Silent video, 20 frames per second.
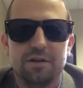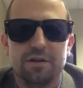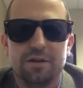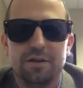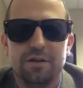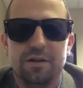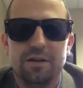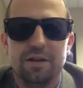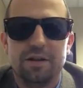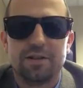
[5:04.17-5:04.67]

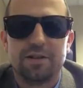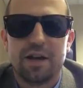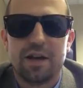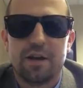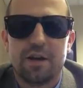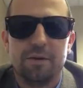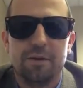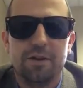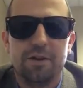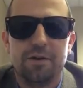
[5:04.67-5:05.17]
yeah. it's got
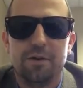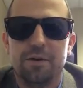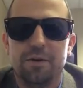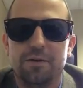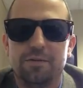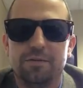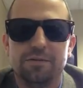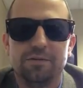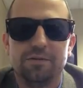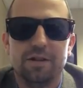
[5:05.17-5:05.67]
to be
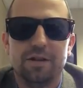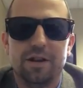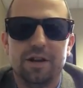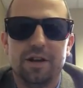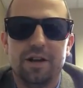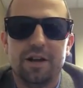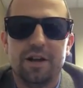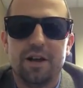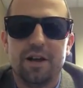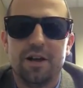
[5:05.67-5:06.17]
cool. And,
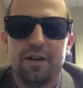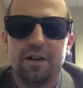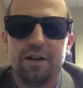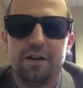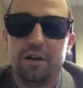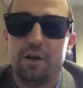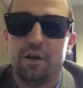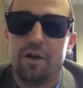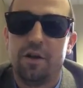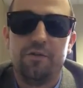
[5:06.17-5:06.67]
uh,
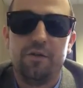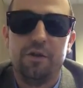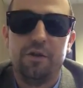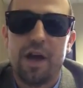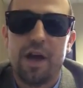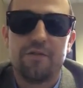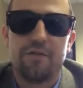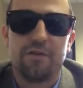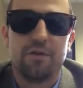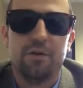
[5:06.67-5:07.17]
you know, and if you
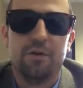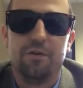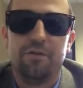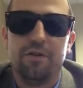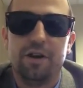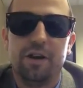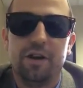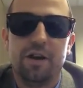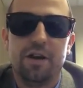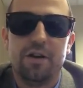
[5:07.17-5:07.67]
have a cool
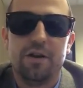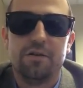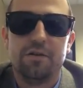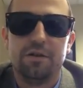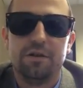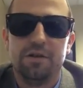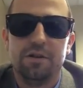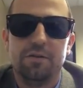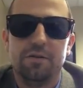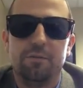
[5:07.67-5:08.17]
video,
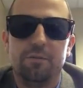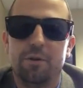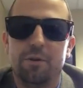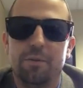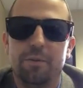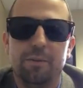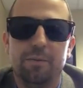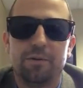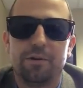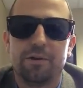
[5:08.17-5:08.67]
more
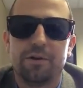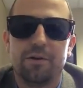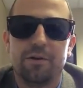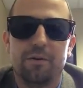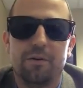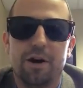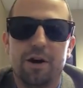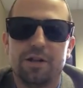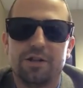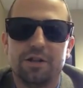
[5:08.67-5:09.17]
people are going to
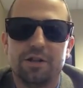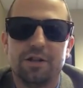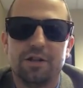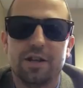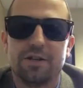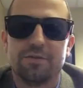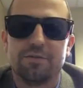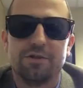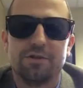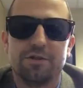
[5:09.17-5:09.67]
watch it, and
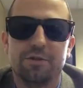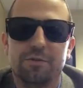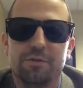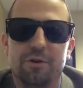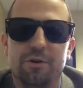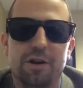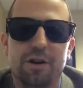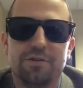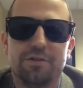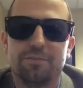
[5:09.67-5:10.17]
that's what you
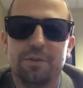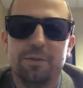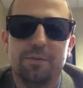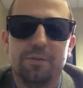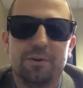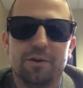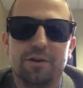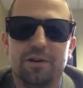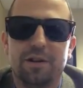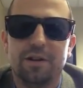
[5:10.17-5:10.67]
want is
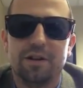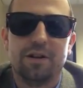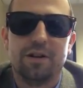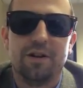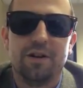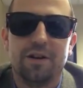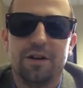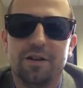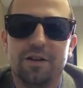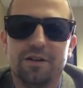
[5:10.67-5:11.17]
people to click
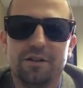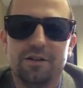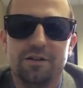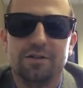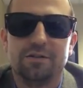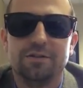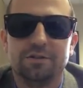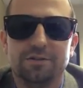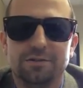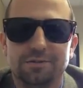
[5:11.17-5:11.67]
on it.
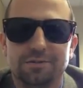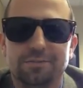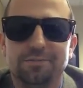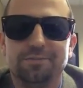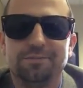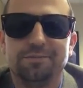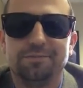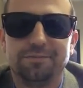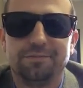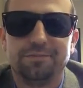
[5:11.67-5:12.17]

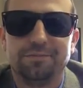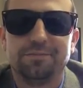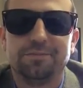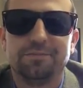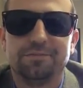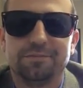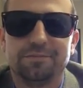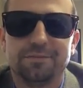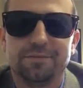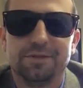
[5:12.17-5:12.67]
Definitely.
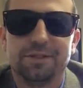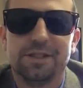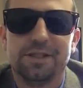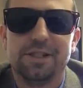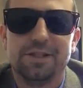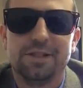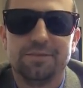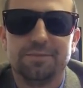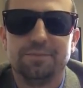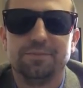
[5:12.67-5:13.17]
Yeah.
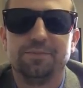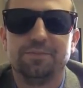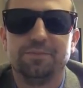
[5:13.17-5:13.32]
All right, man,